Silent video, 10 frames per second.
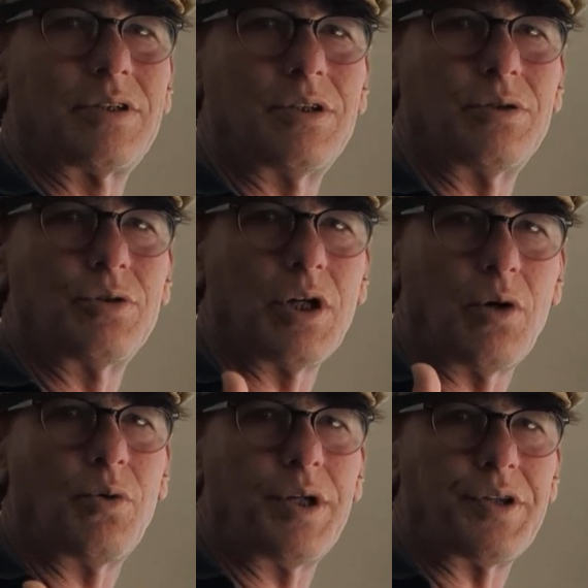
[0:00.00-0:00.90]
to go
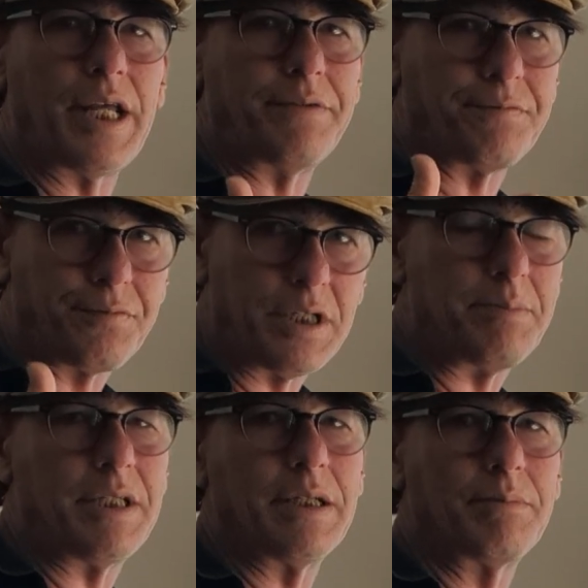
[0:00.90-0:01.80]
with a
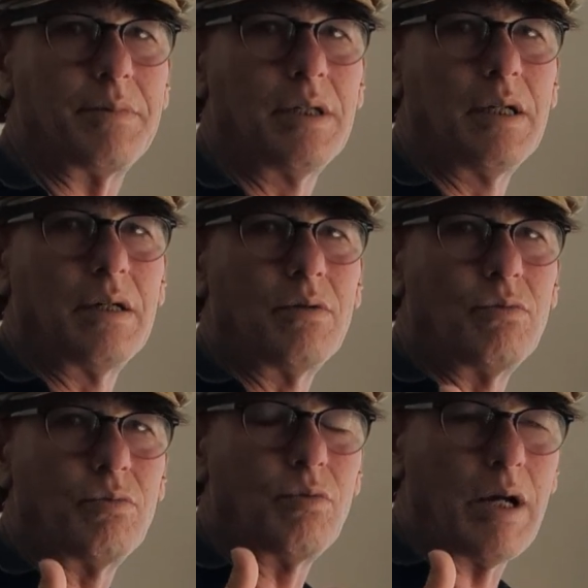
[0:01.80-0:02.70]
freemium
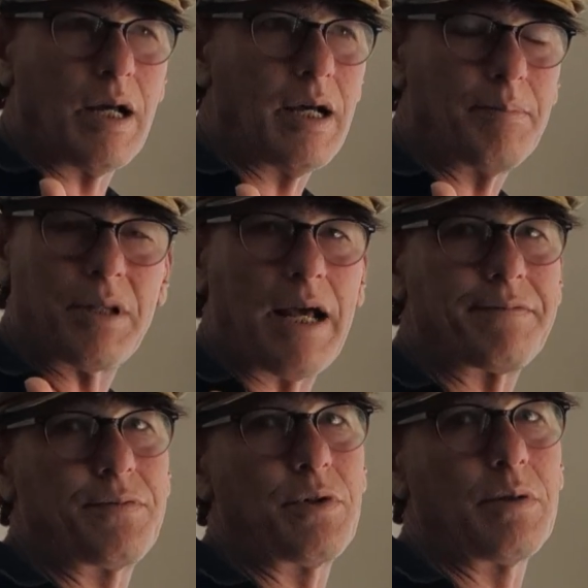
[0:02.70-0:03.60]

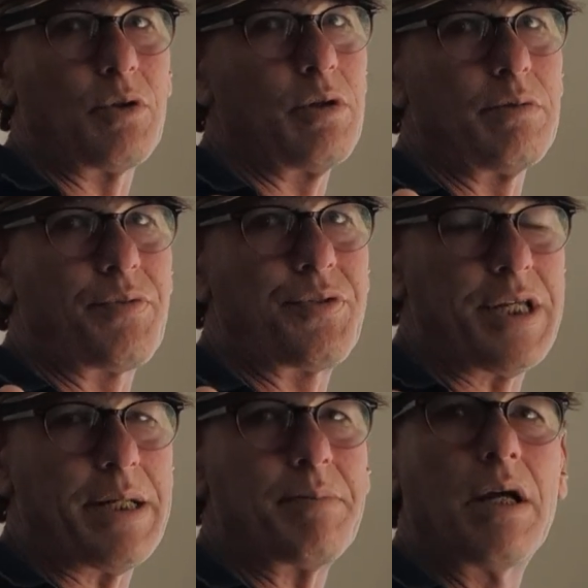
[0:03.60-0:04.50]
platform or
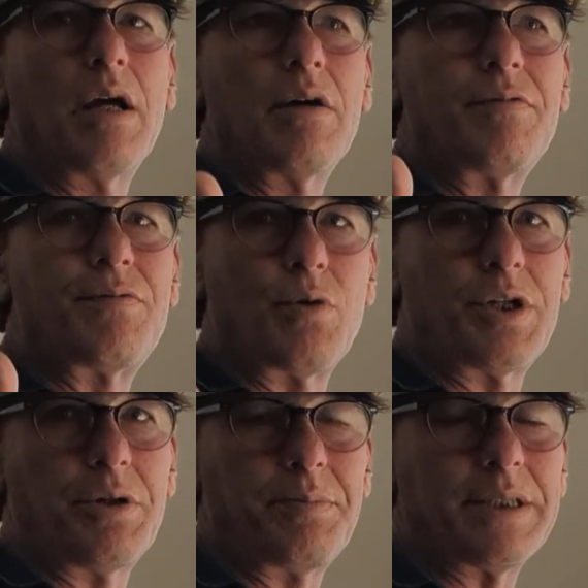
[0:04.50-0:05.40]
theme for
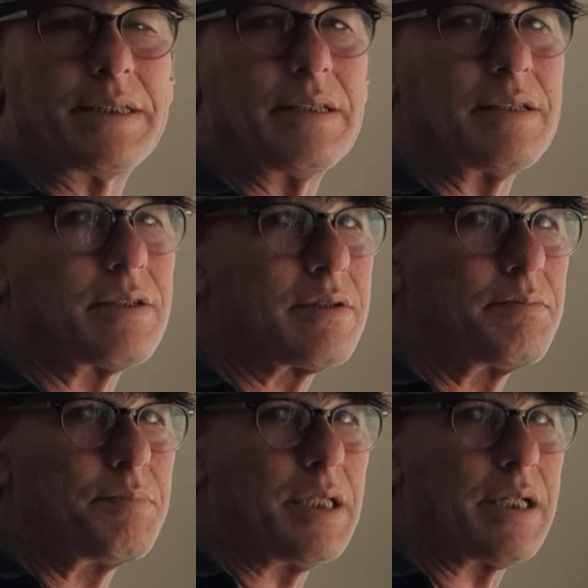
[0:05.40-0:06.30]
your business
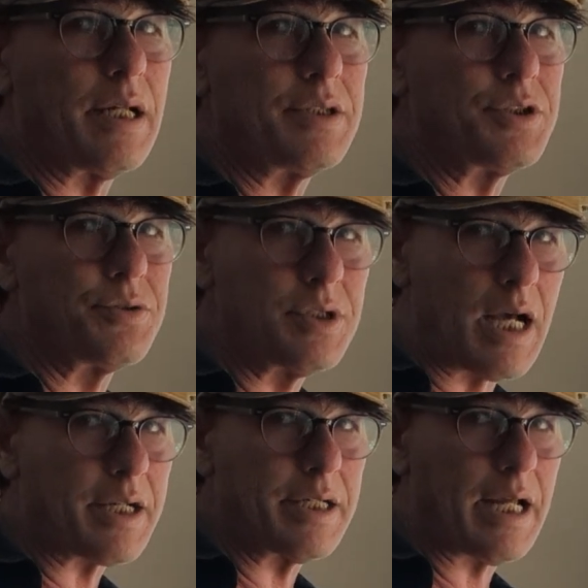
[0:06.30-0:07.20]
because you're
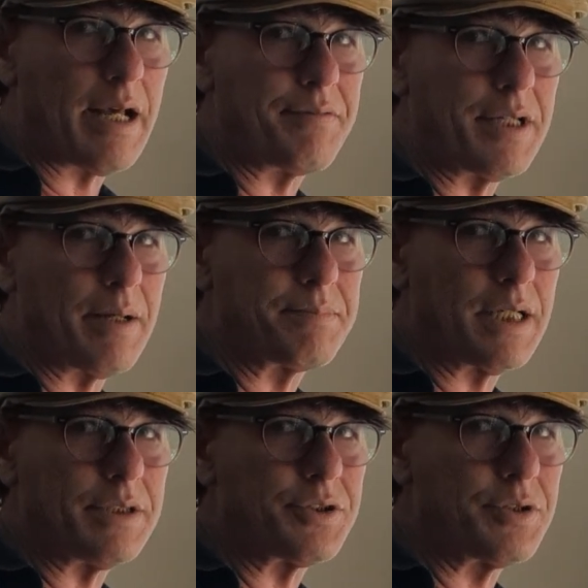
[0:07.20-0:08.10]
not going to have the
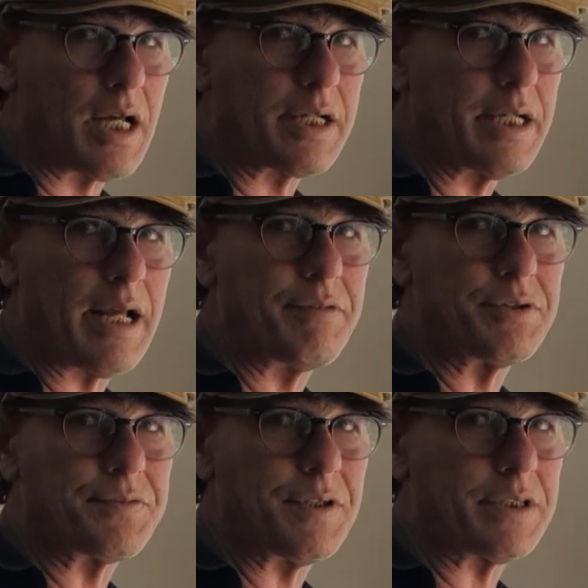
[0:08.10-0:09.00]
updates, you're not going to have
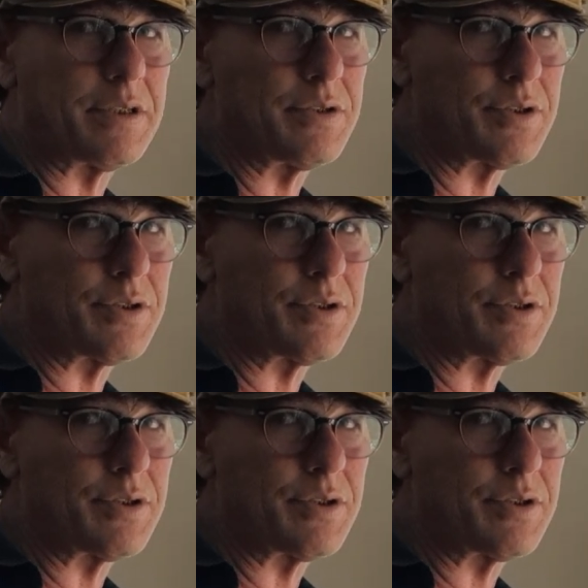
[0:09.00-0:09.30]
those fixes.